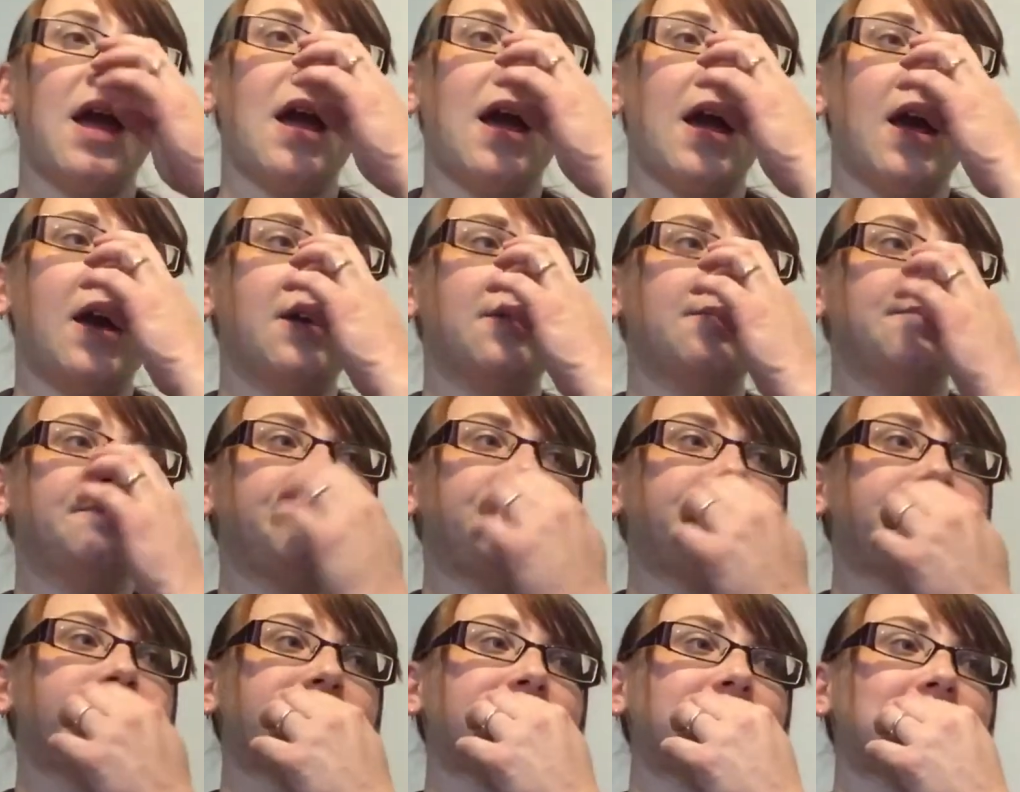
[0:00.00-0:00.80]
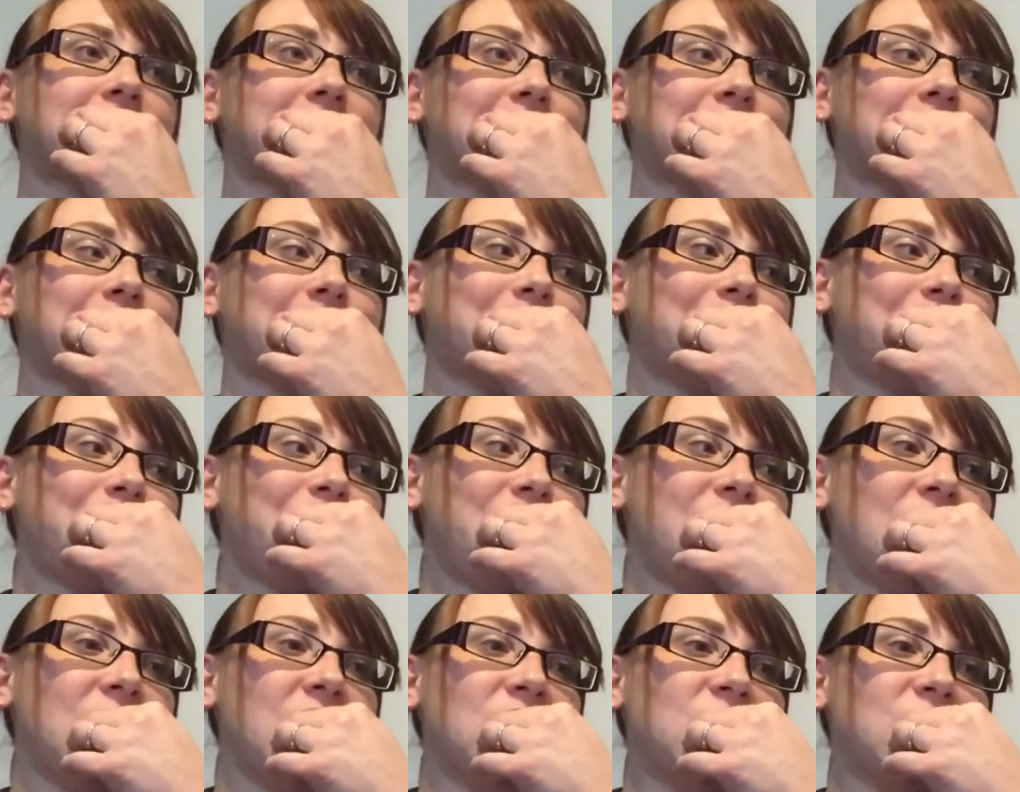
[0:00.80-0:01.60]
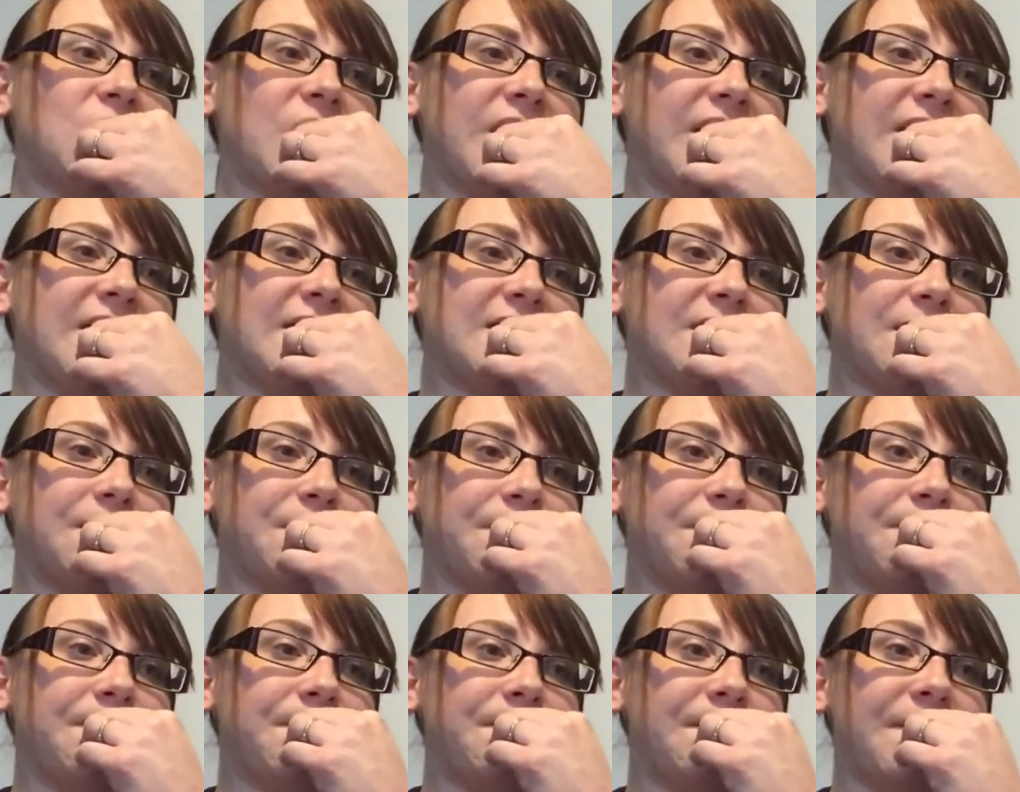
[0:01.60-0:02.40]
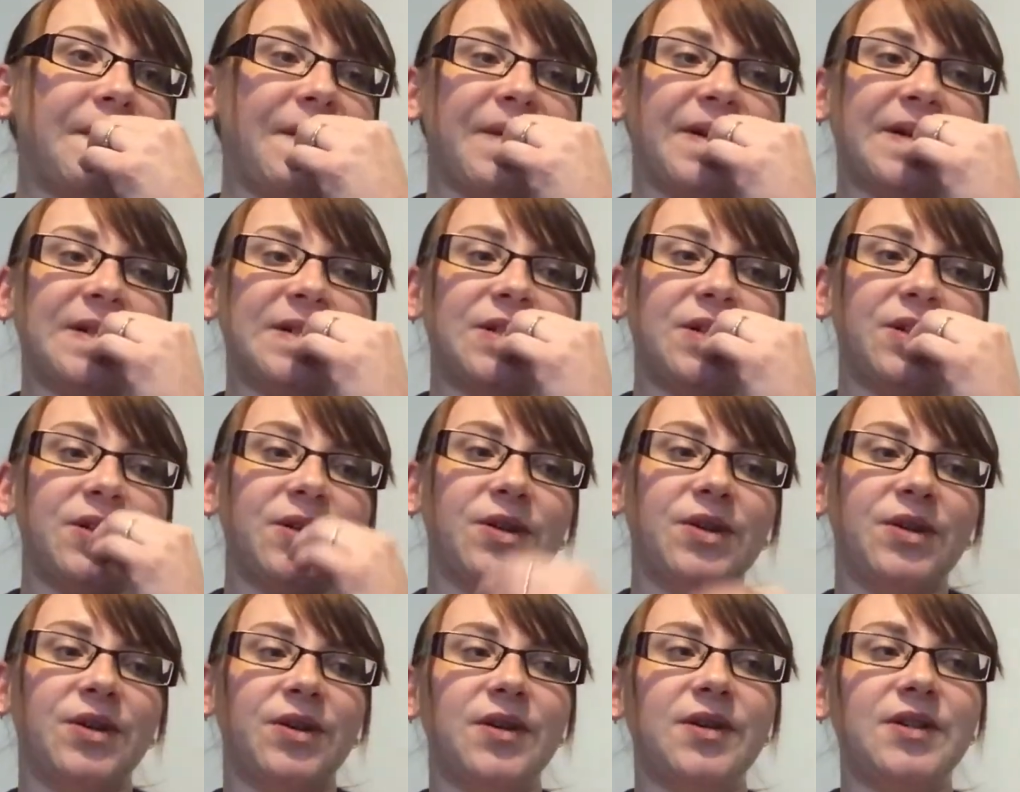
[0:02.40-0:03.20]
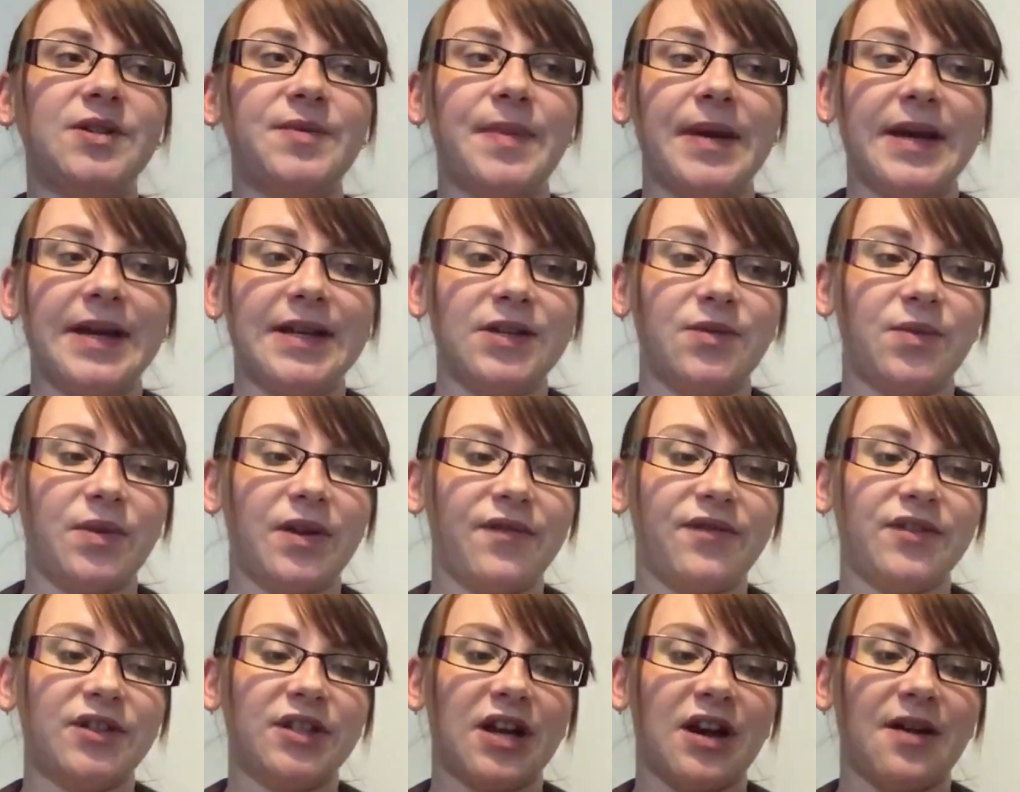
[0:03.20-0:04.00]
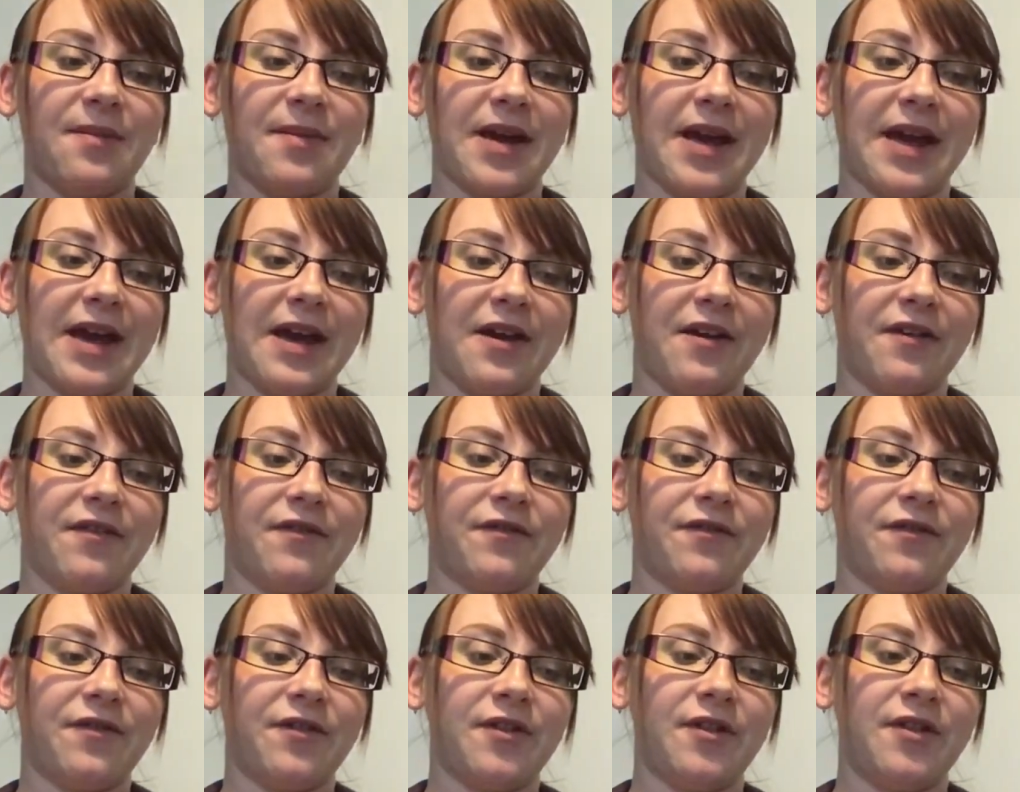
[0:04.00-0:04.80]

So I guess I'm going to spend whatever time I have